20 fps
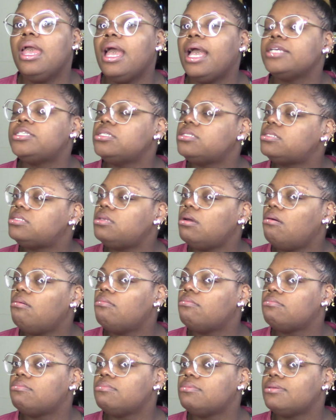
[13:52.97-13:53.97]
I just
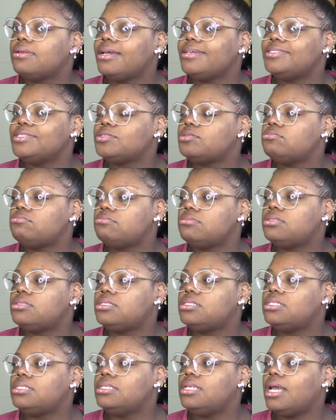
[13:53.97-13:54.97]
don't. I just
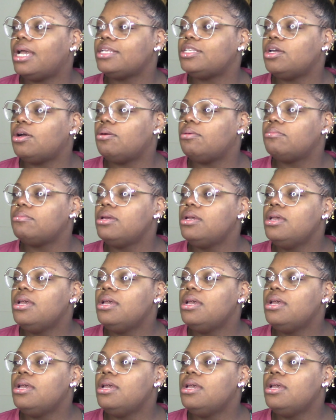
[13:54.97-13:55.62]
I don't.